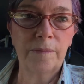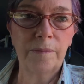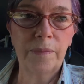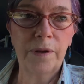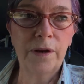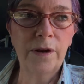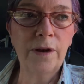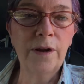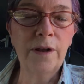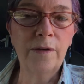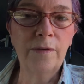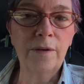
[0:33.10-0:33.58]

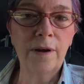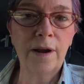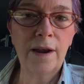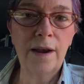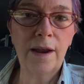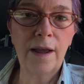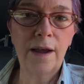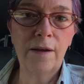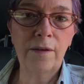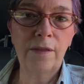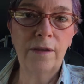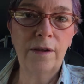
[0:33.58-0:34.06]
period
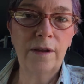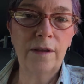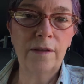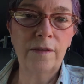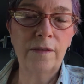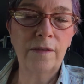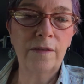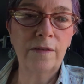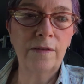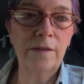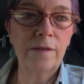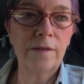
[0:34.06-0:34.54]
right now that
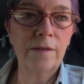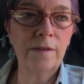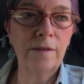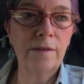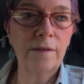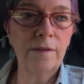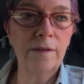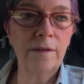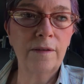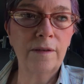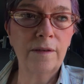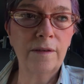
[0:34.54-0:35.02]

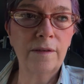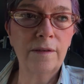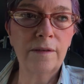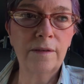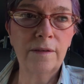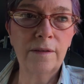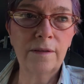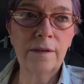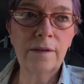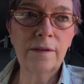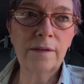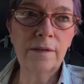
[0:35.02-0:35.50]

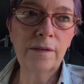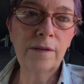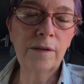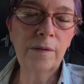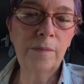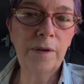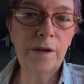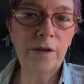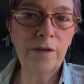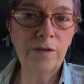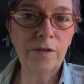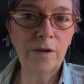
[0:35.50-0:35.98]

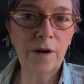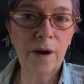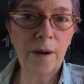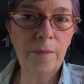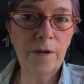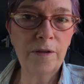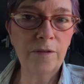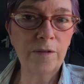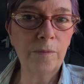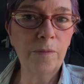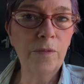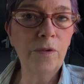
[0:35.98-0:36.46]
could be
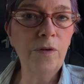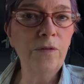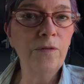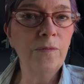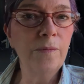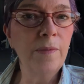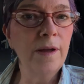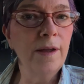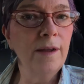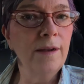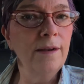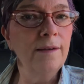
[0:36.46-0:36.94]
described as a
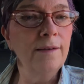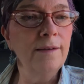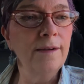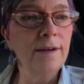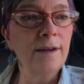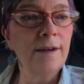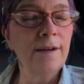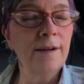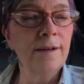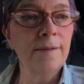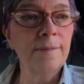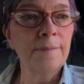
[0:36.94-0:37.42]
movement,
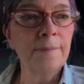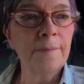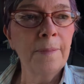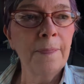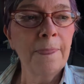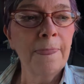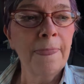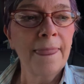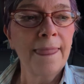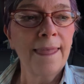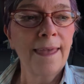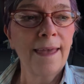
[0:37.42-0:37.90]

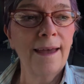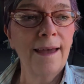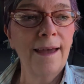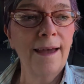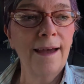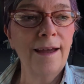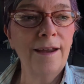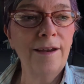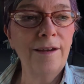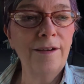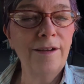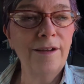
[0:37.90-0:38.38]

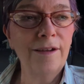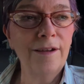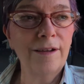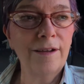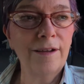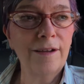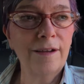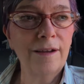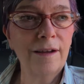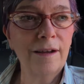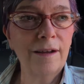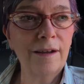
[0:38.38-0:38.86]
and
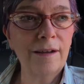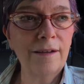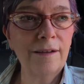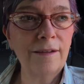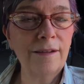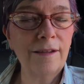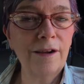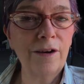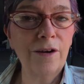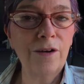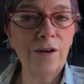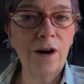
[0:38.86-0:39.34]

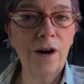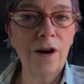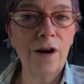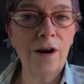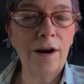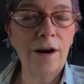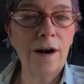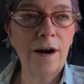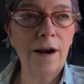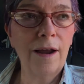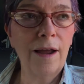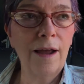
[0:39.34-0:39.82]
there
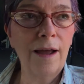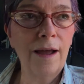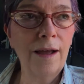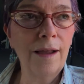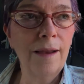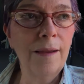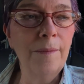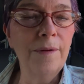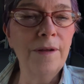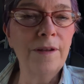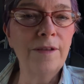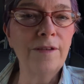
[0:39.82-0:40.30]
are
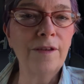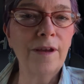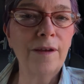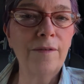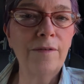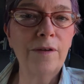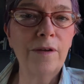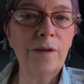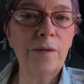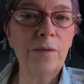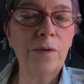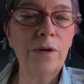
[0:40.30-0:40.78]
elements
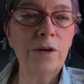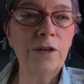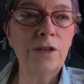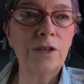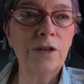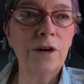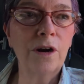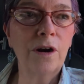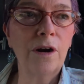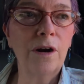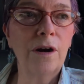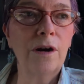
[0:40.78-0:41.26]
of it
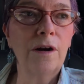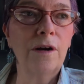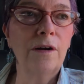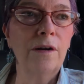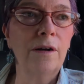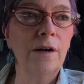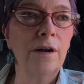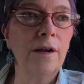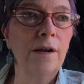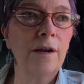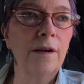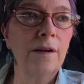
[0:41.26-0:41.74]
which
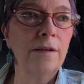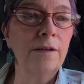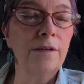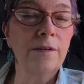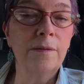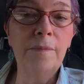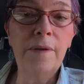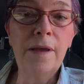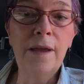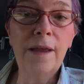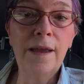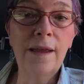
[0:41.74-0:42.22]
are,
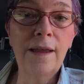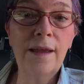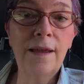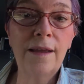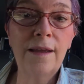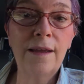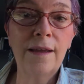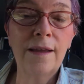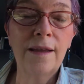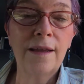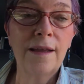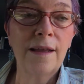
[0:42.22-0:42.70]
to
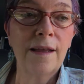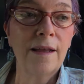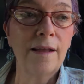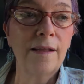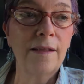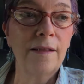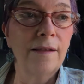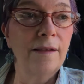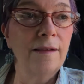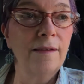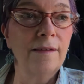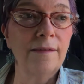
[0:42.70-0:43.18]
me,
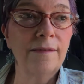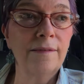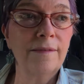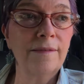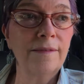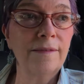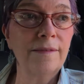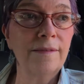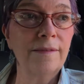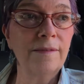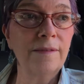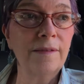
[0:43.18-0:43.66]

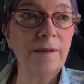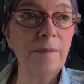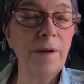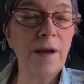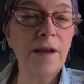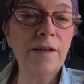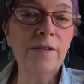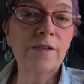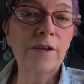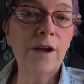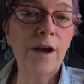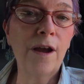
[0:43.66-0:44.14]
the
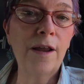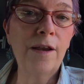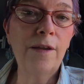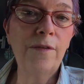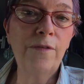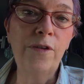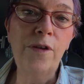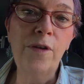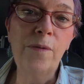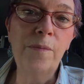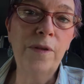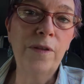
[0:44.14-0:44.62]
best kind
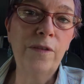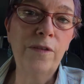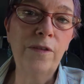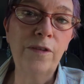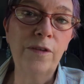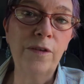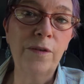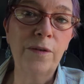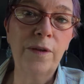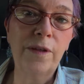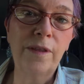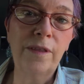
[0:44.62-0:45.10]
of humans
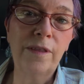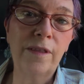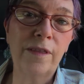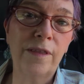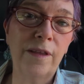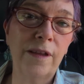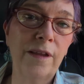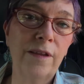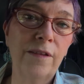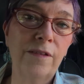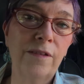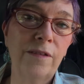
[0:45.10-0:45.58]
doing
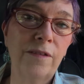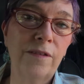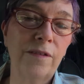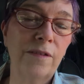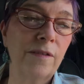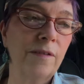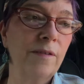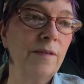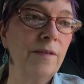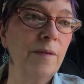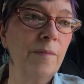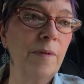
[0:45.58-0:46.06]

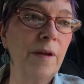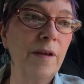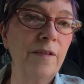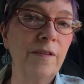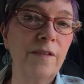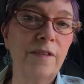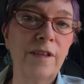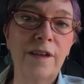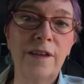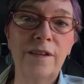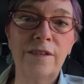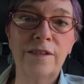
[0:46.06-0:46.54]
the
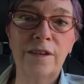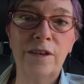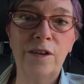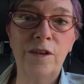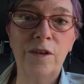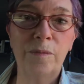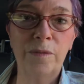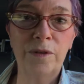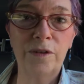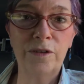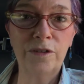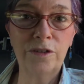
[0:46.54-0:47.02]
best things that
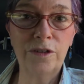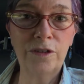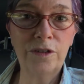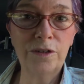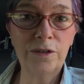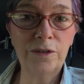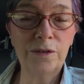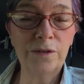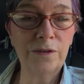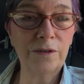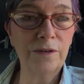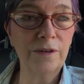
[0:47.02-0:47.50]
humans
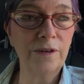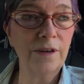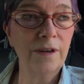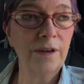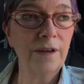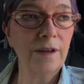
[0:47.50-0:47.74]
do.